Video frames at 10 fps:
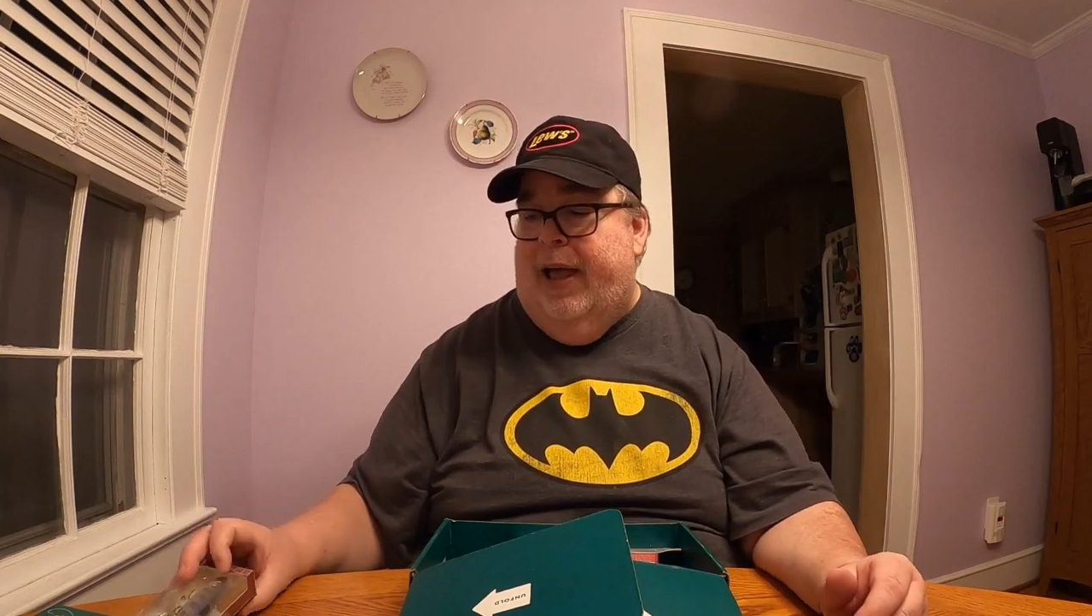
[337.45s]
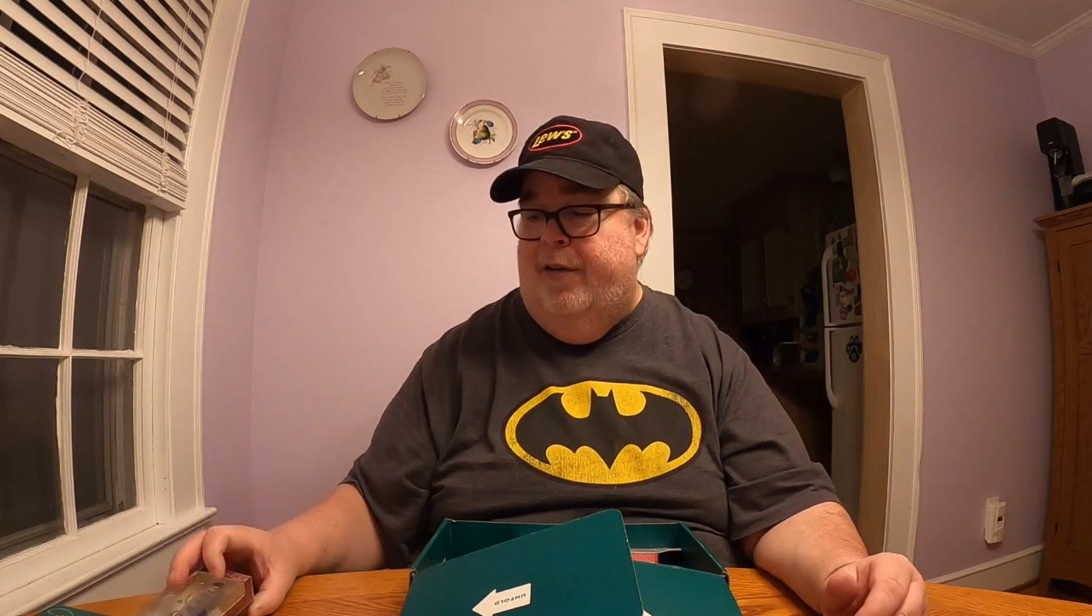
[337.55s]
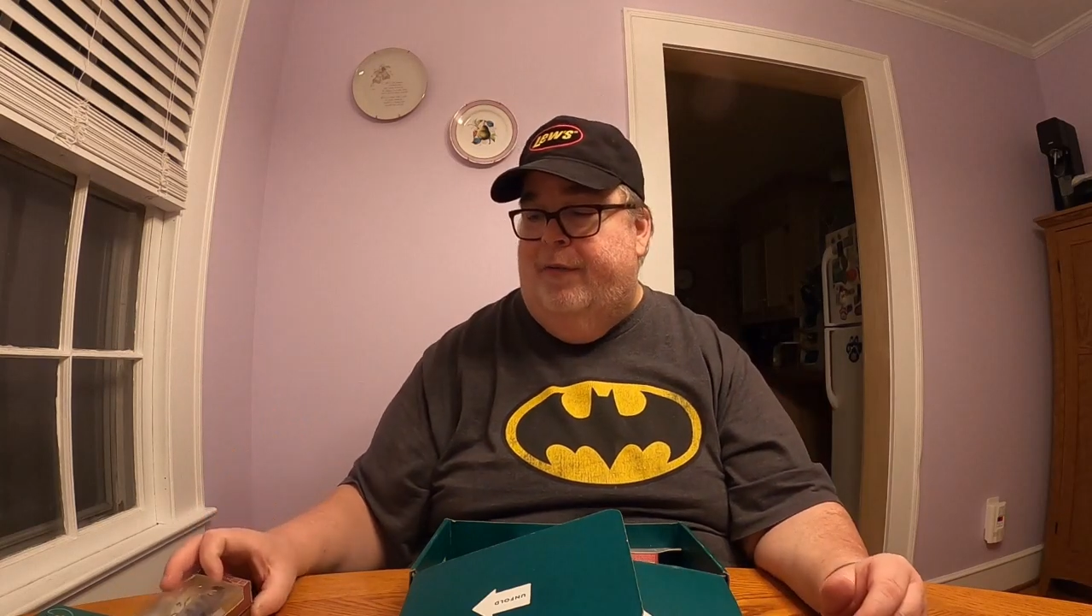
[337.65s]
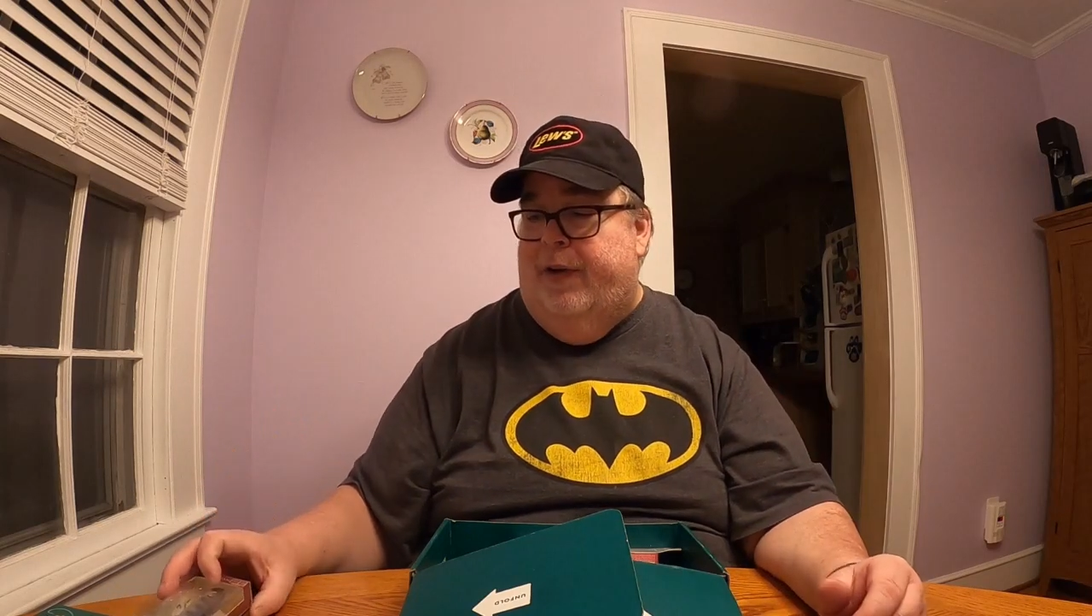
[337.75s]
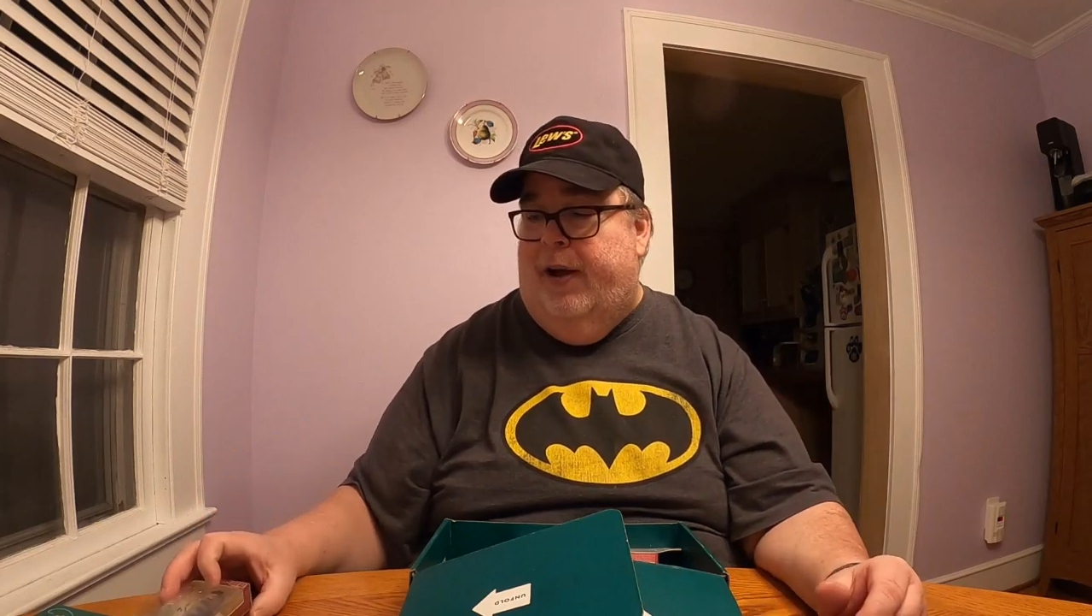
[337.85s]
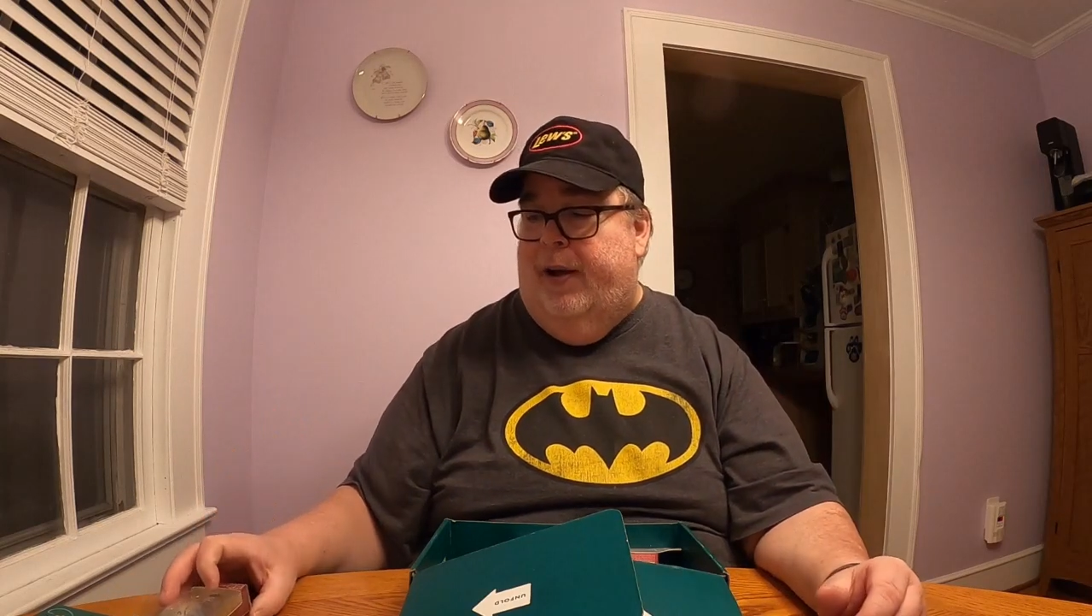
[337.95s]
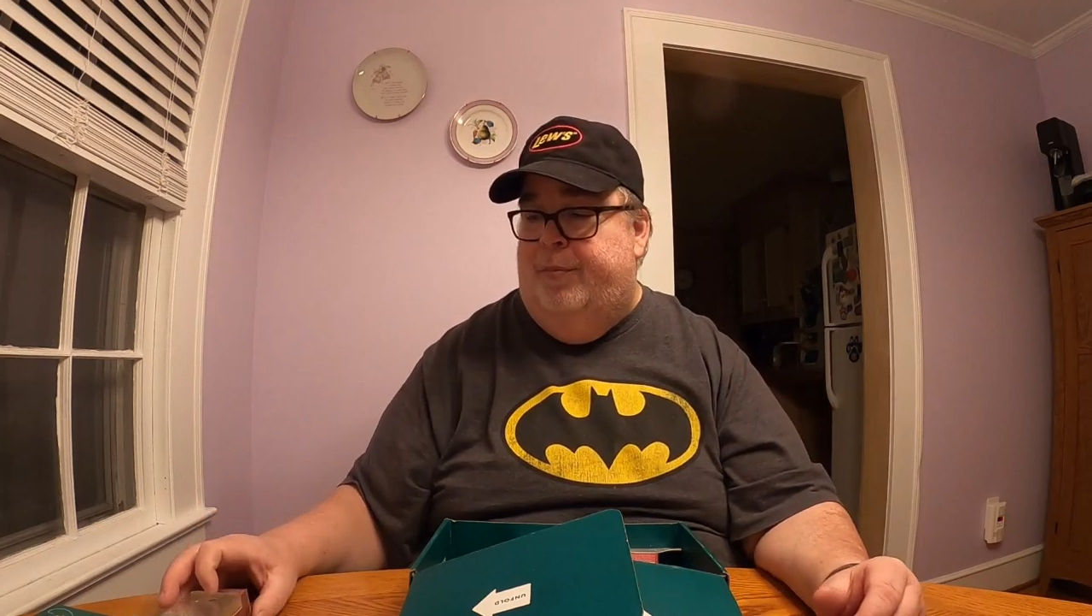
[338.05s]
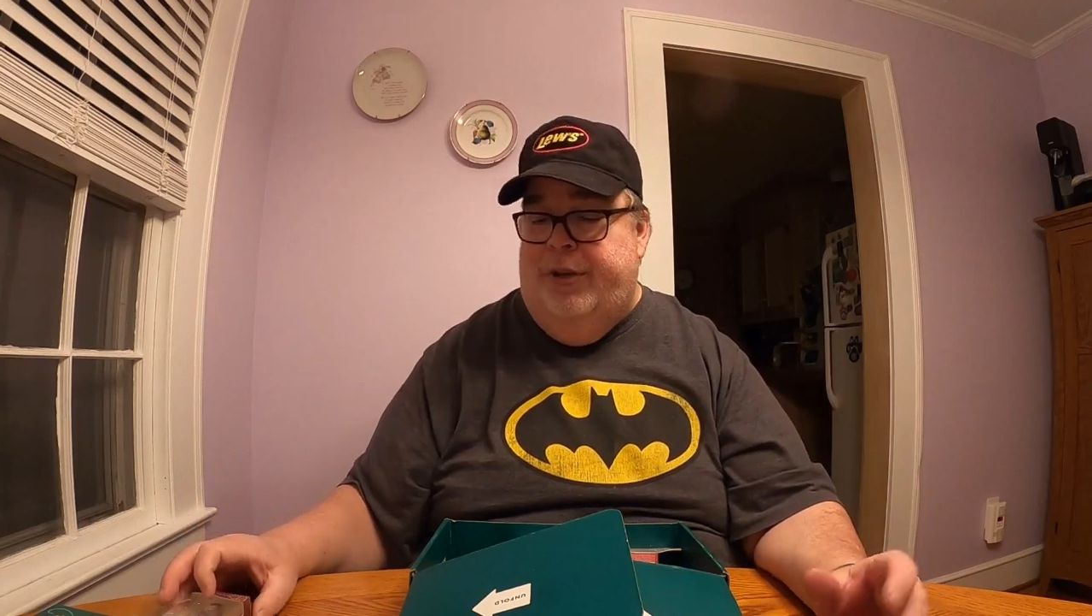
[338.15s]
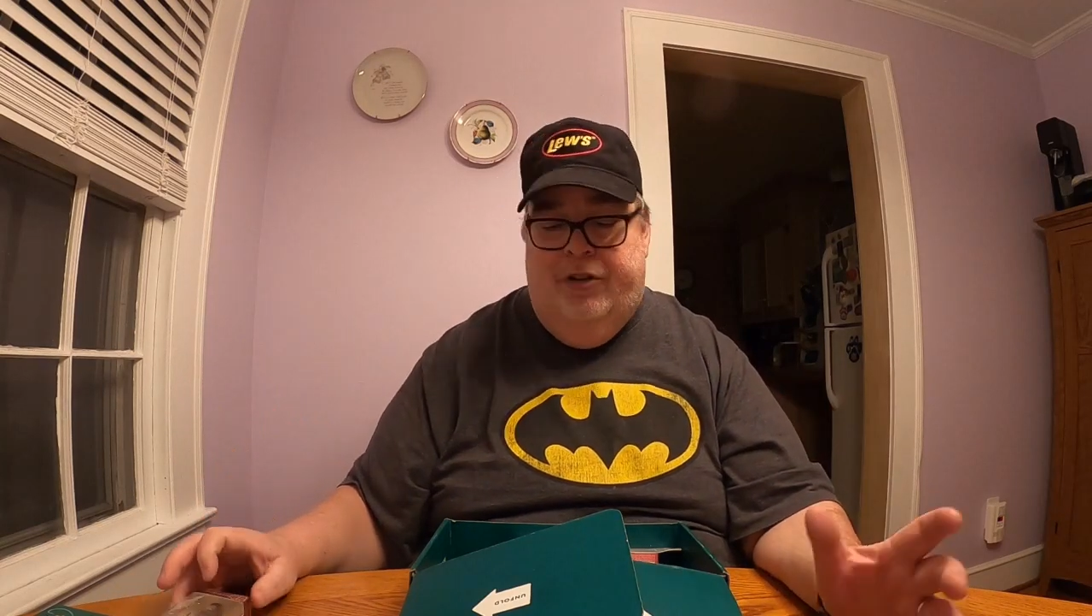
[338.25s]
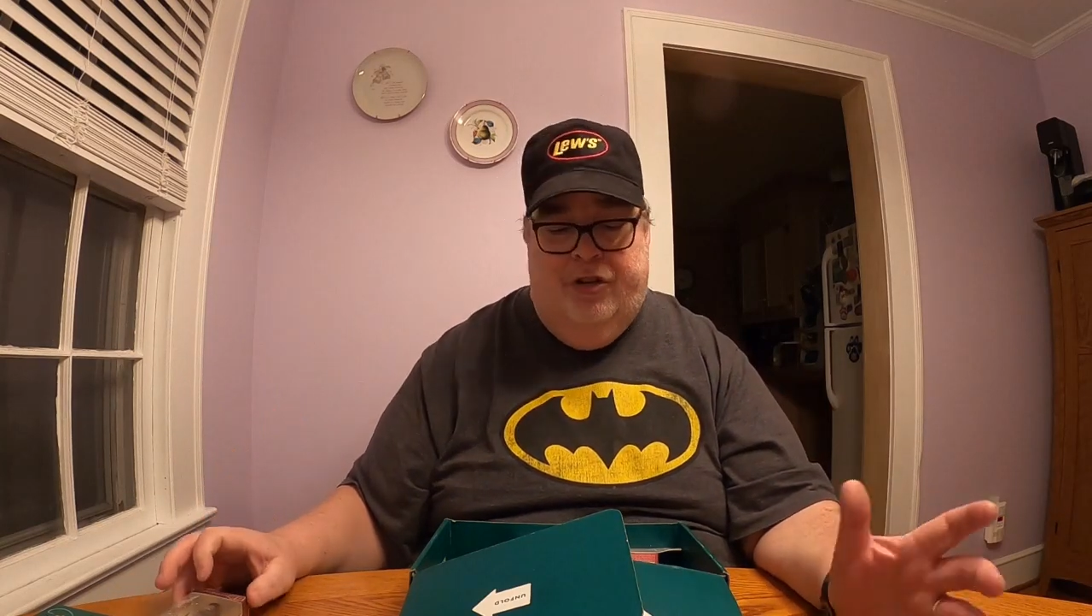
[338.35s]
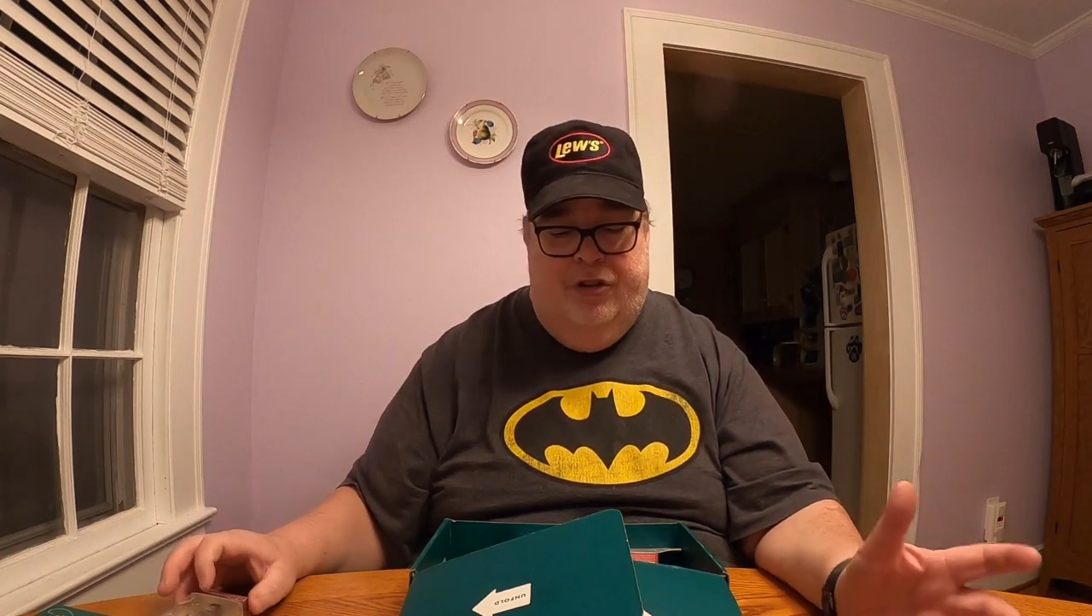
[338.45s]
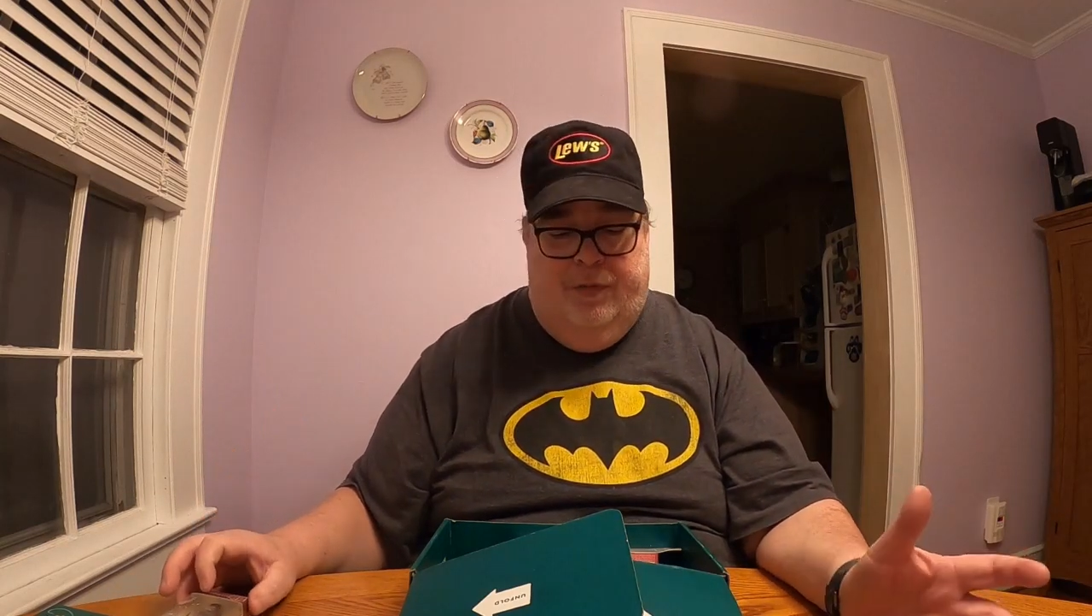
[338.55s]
have pictures